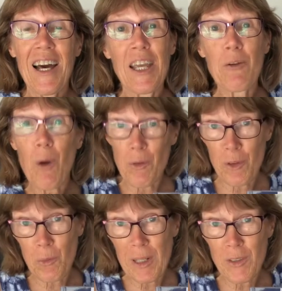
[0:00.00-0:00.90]
He wrote
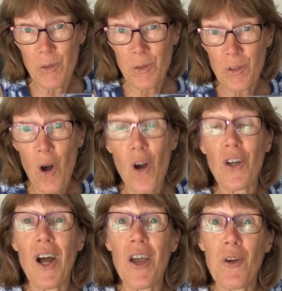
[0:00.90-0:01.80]
this wonderful song
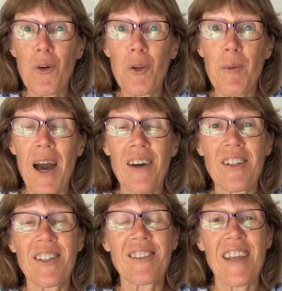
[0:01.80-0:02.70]
and I heard about
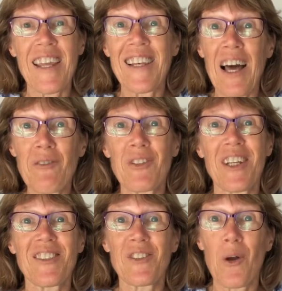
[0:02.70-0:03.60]
it and loved
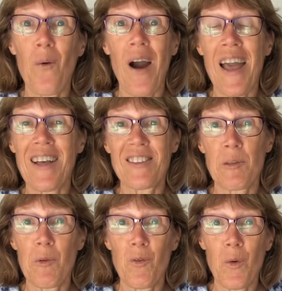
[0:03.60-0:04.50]
it, so I asked
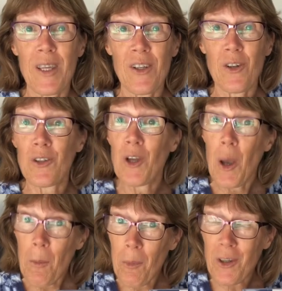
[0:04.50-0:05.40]
him if we could
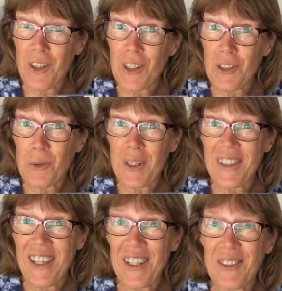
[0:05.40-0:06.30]
put it into a
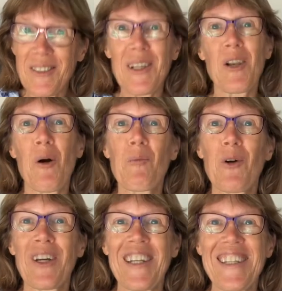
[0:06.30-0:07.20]
Te Reo Sing-Along
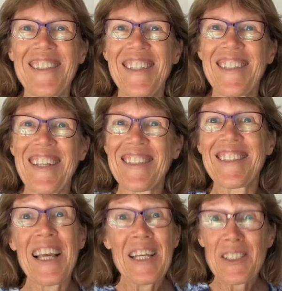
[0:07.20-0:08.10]
book and he said
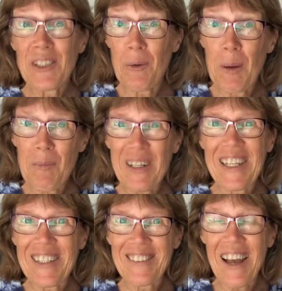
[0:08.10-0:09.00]
yes. So we're pretty
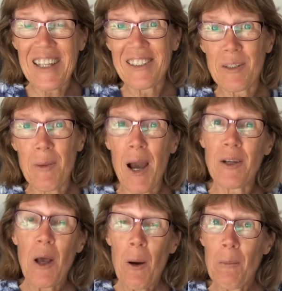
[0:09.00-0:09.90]
excited about
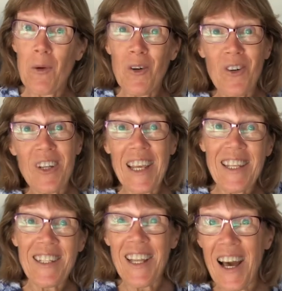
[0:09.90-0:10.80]

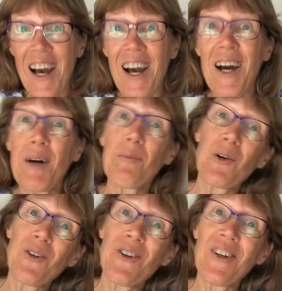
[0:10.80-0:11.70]
Mōrena,
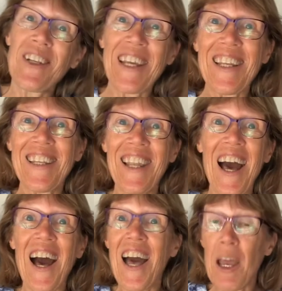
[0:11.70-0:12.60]
Mōrena,
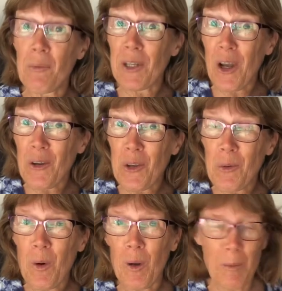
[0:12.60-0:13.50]
and we know you will